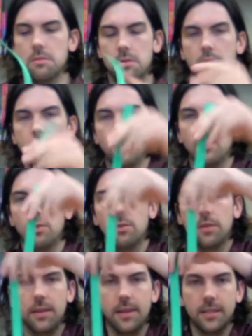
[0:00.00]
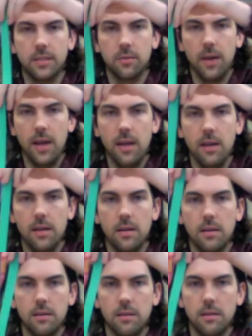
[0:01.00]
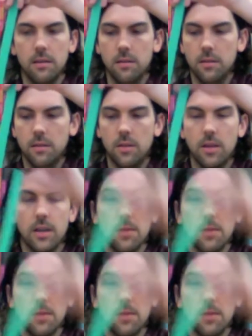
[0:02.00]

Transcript: If you hold it this way, you